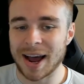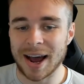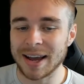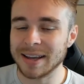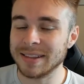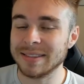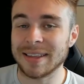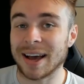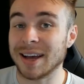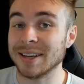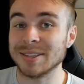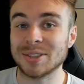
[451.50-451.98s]

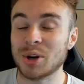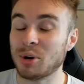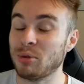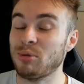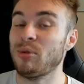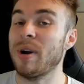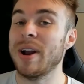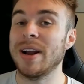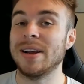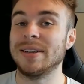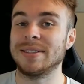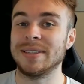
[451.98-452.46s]
That's
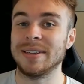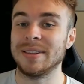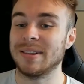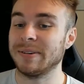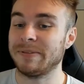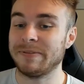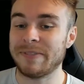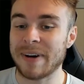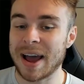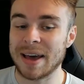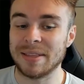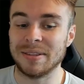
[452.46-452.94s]
crazy, the
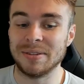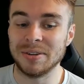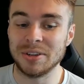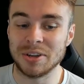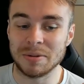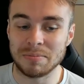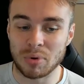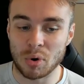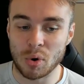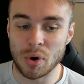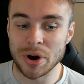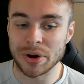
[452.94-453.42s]
fact that De
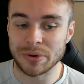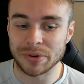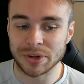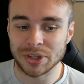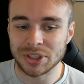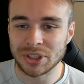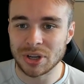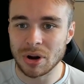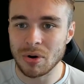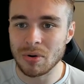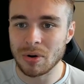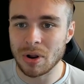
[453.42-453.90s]
Bruyne is
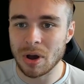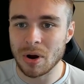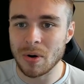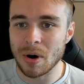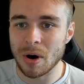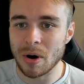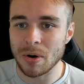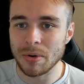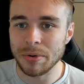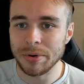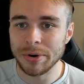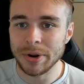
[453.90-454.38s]
so low
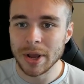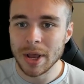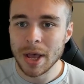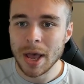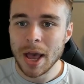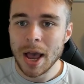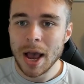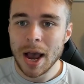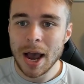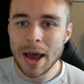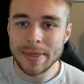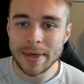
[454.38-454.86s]
owned.
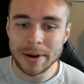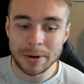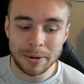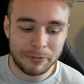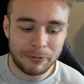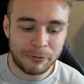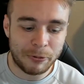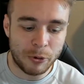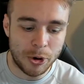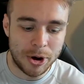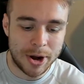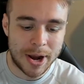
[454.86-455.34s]
And then up
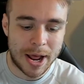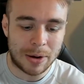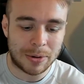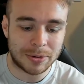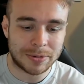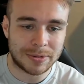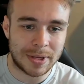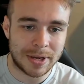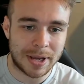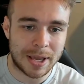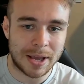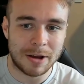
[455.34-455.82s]
front, I
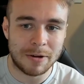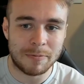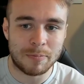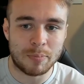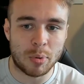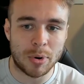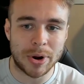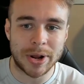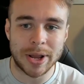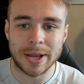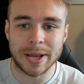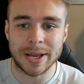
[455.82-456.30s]
was thinking of
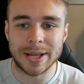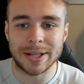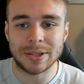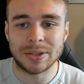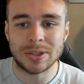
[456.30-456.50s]
bringing in